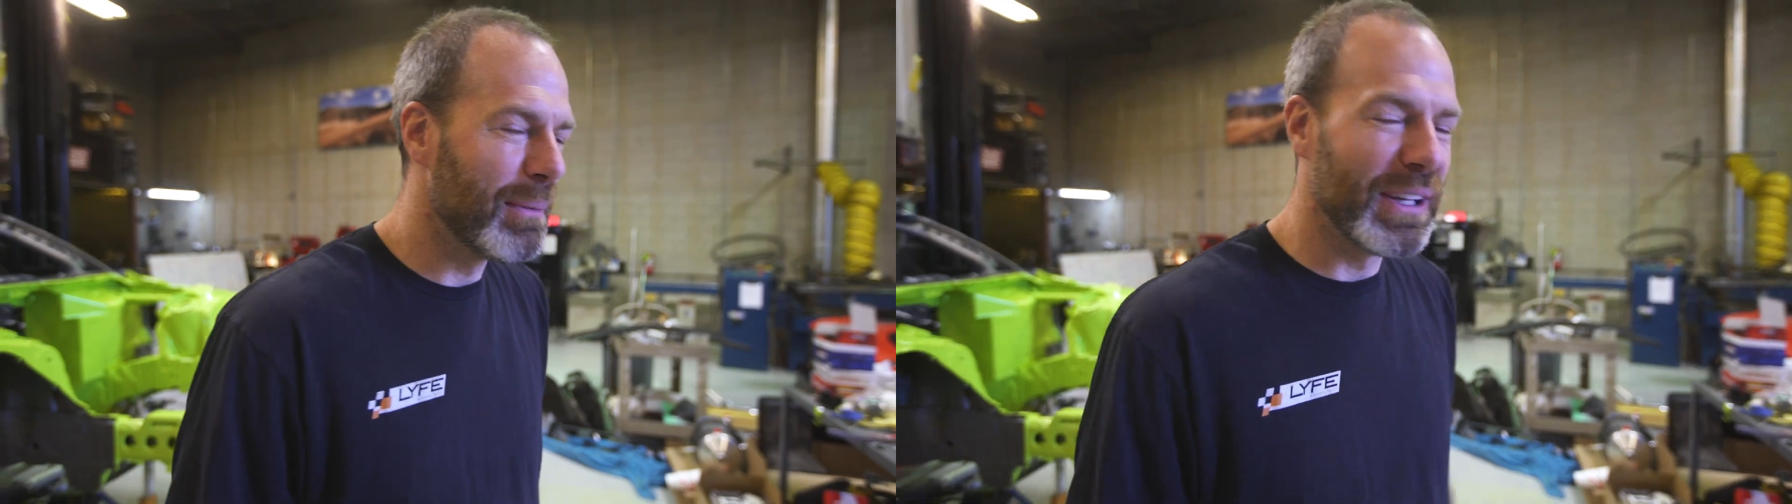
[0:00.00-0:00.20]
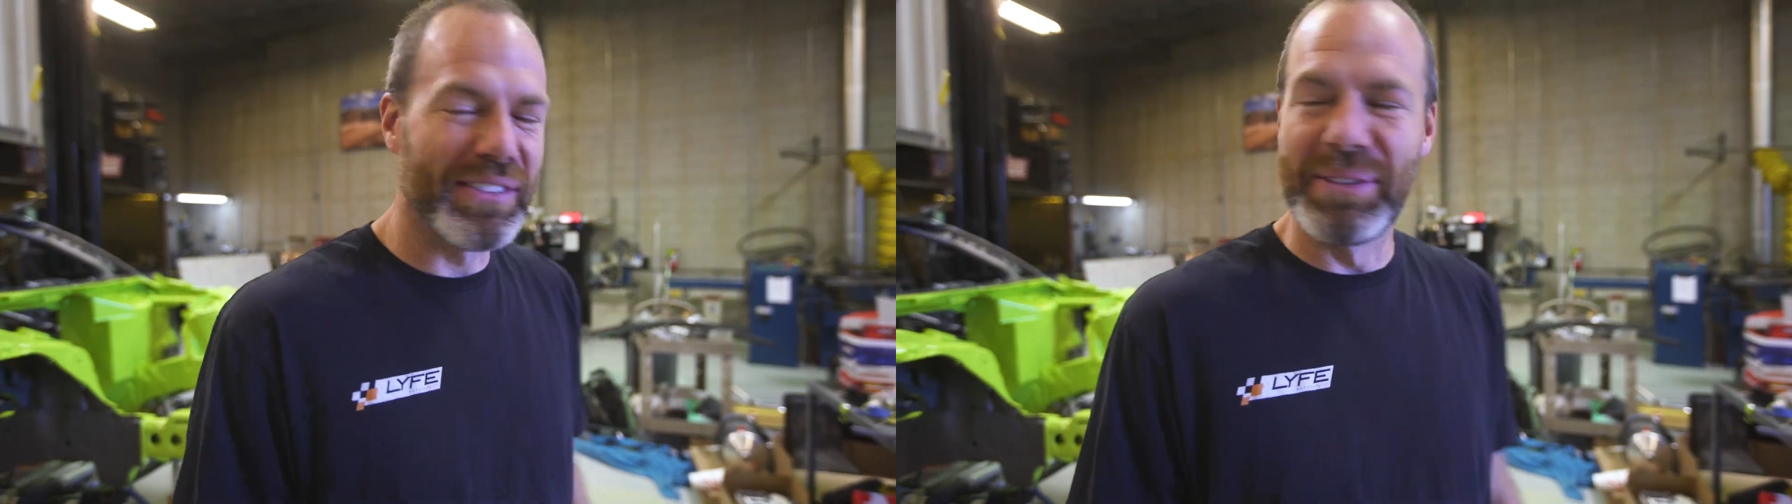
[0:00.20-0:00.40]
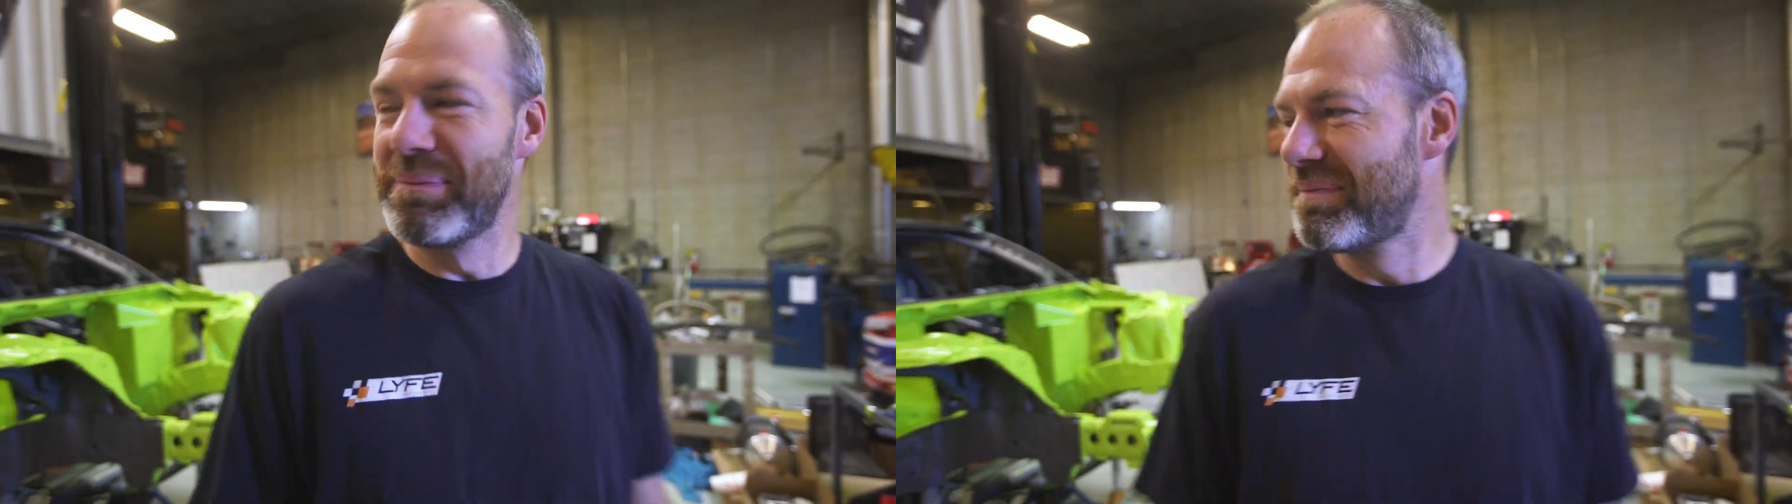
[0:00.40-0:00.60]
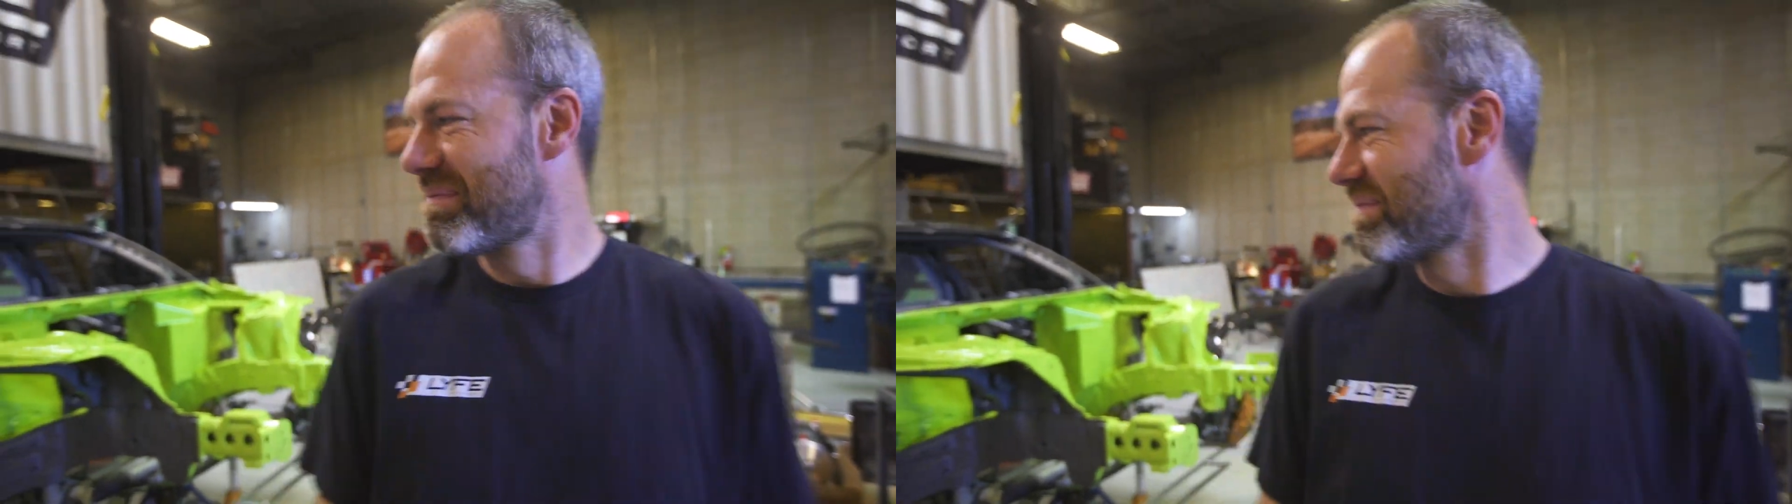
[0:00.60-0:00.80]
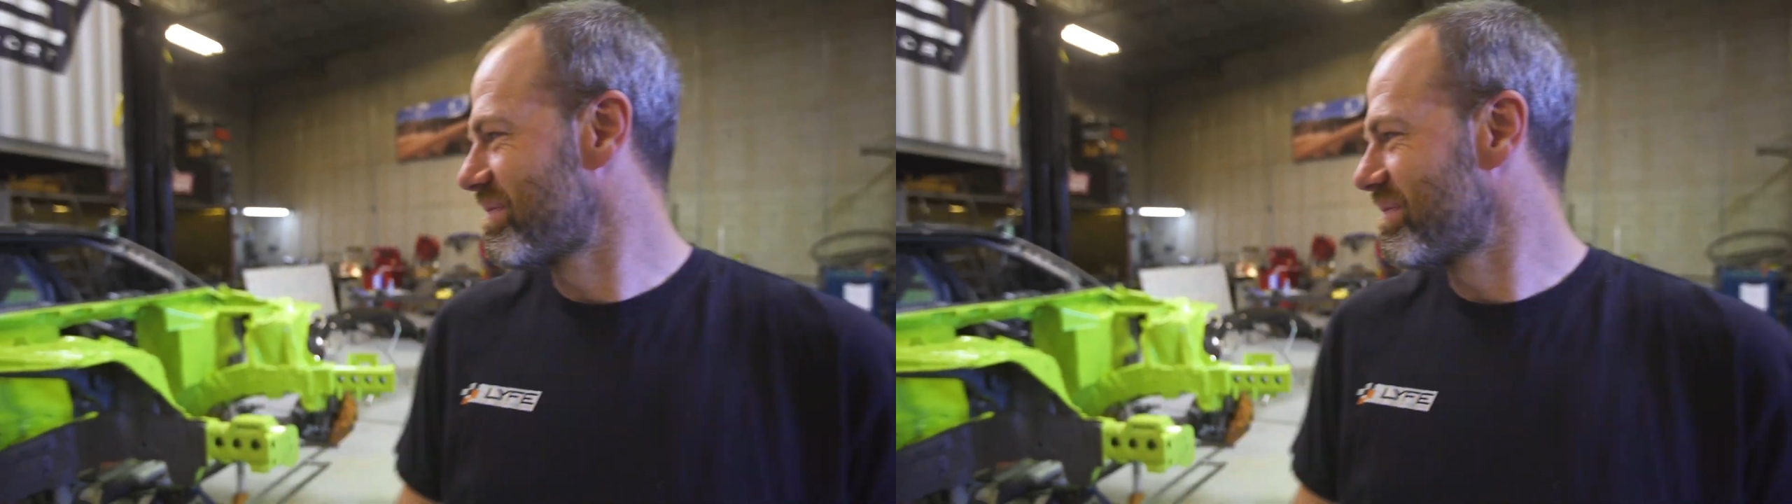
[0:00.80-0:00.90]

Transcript: believe it.